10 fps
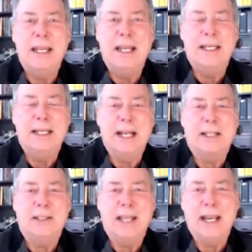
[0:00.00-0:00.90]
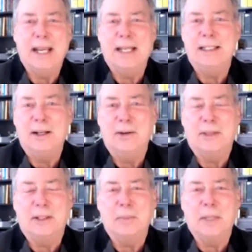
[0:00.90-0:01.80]
And then the next day, at
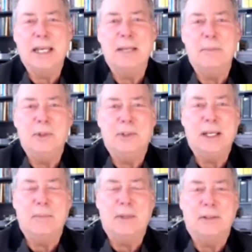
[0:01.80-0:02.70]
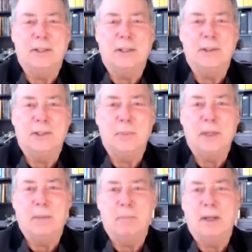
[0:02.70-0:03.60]
the beginning of the museum, there used to
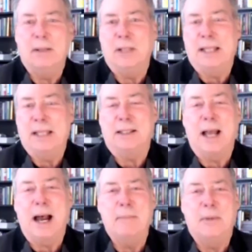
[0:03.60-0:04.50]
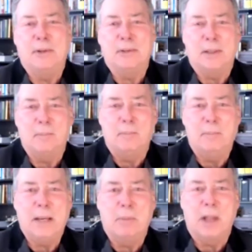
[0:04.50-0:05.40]
be at the time, there was a
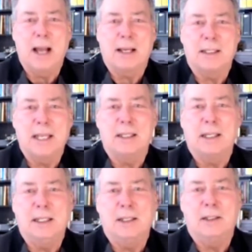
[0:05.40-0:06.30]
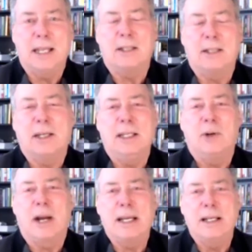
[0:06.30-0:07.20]
big block of
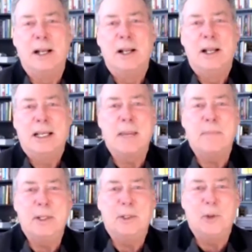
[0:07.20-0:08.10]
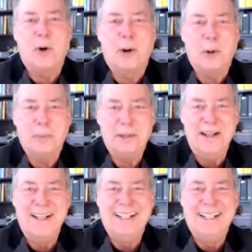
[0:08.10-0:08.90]
tetrahedrite keeping the door open.